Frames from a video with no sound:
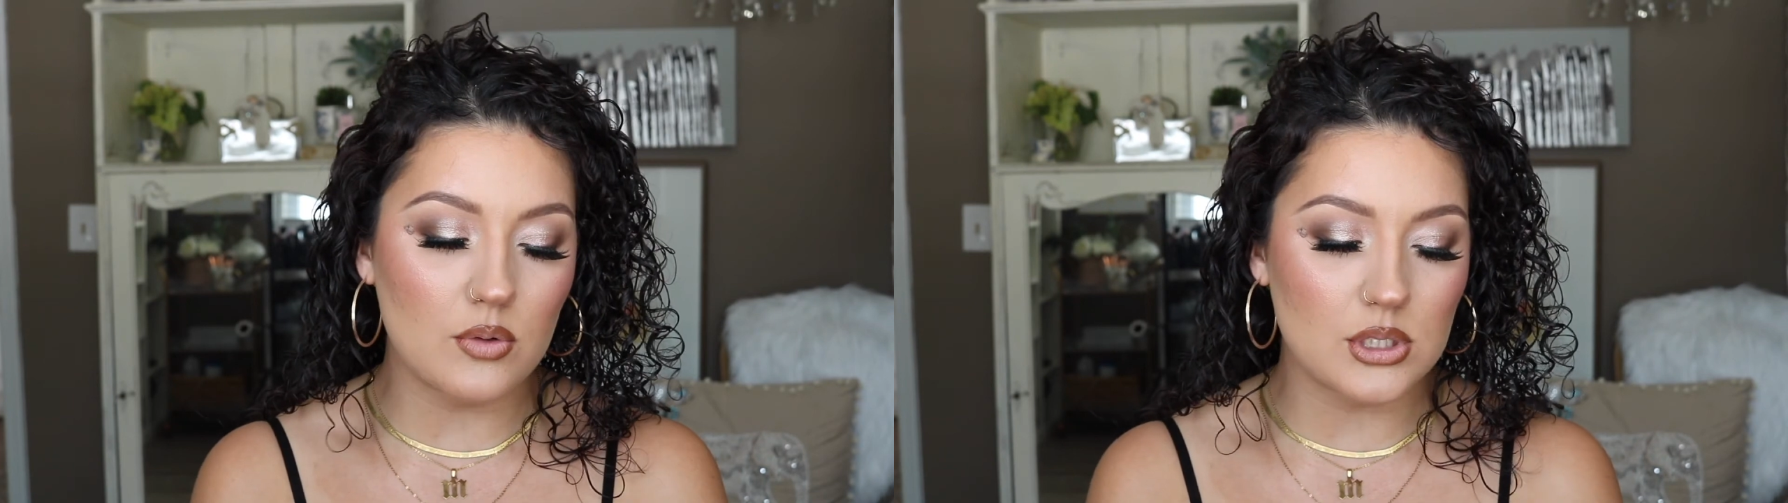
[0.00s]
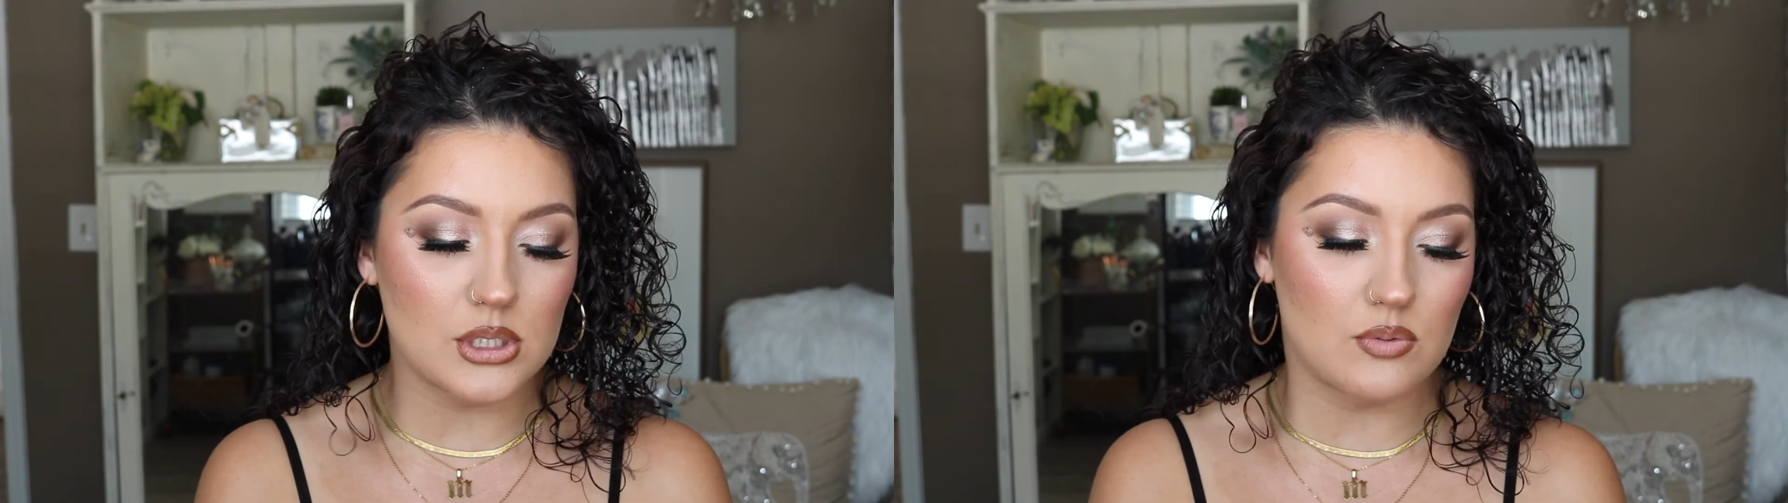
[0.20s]

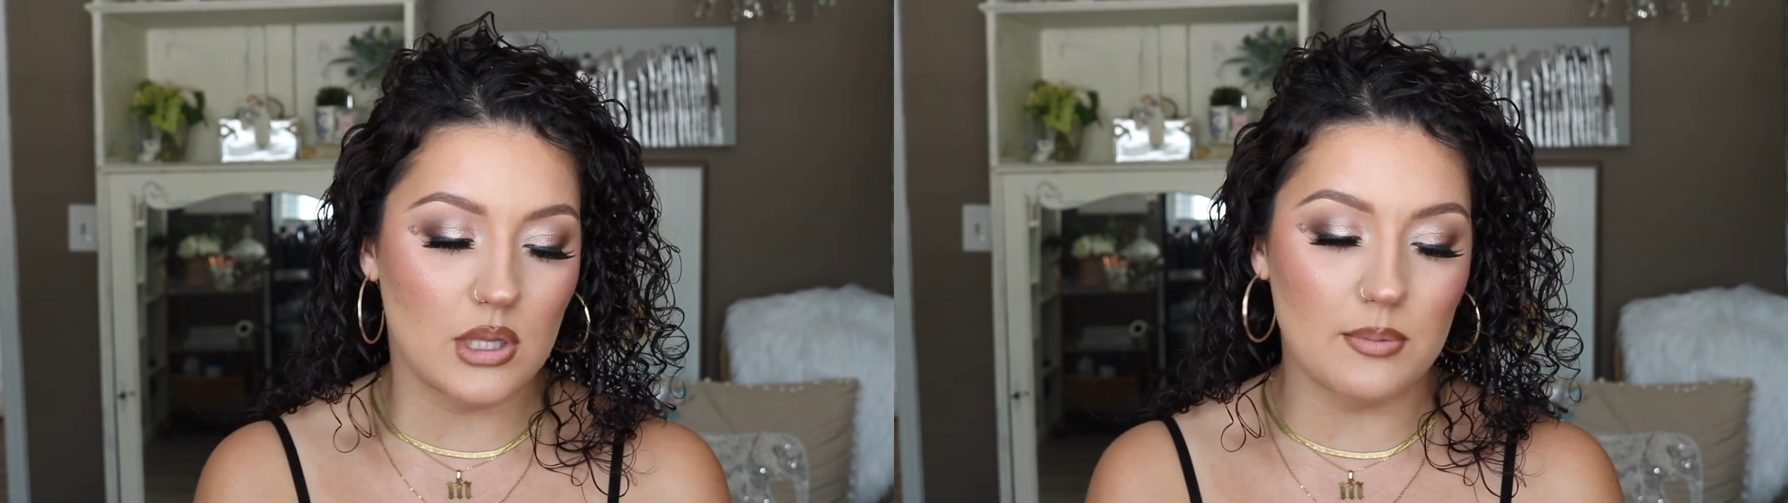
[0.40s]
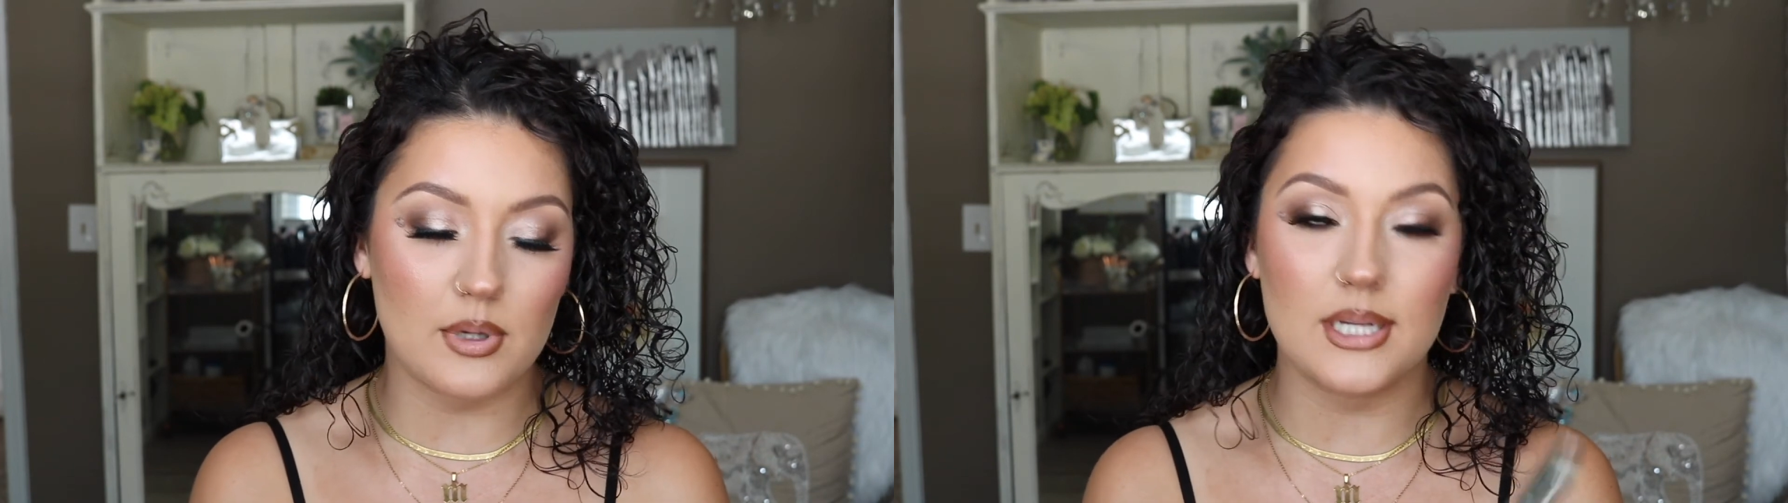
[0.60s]
which is
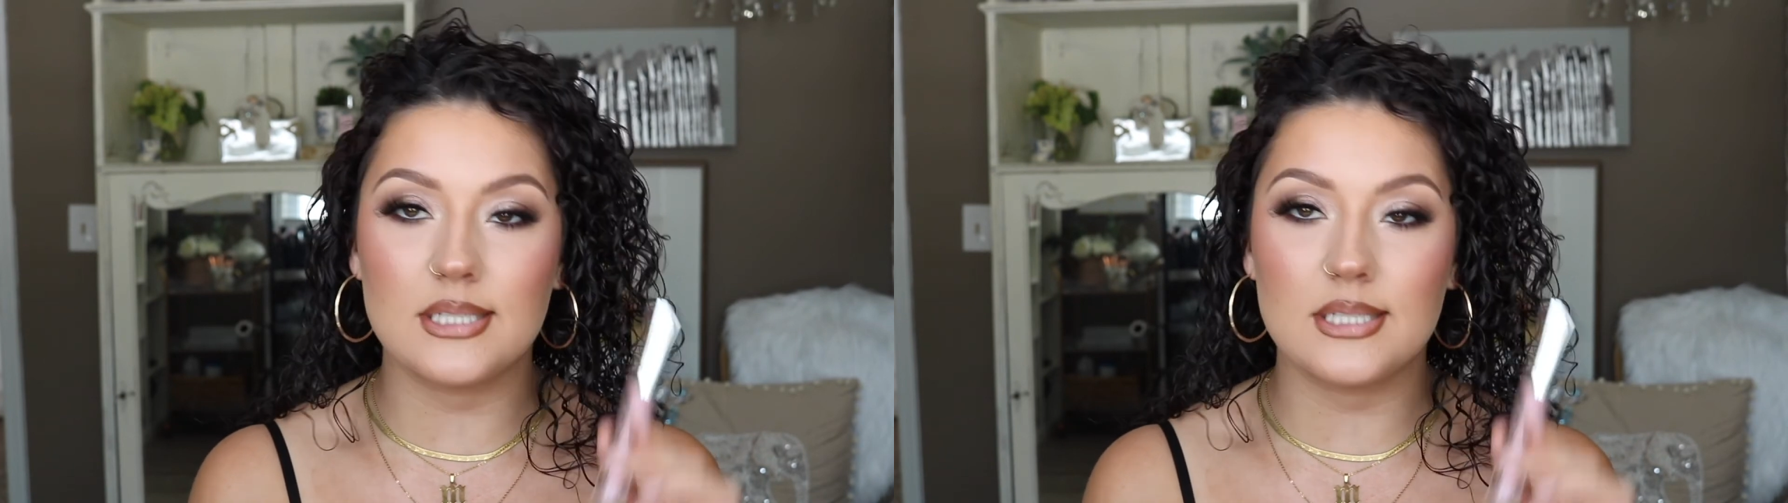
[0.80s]
really pretty,